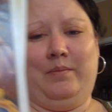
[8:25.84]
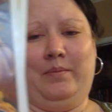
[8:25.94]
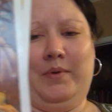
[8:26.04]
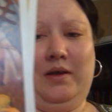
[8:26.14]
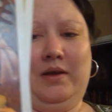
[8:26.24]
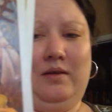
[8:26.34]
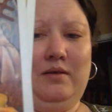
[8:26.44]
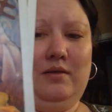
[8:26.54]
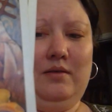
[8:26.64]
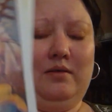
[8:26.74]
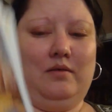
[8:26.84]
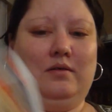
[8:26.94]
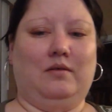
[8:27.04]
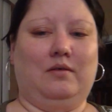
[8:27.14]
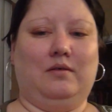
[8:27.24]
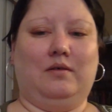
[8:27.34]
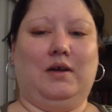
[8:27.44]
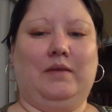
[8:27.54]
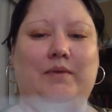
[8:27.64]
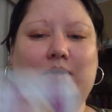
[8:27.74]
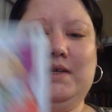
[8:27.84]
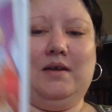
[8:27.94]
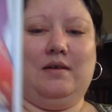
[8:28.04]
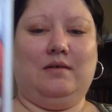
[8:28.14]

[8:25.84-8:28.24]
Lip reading: But I love this deck.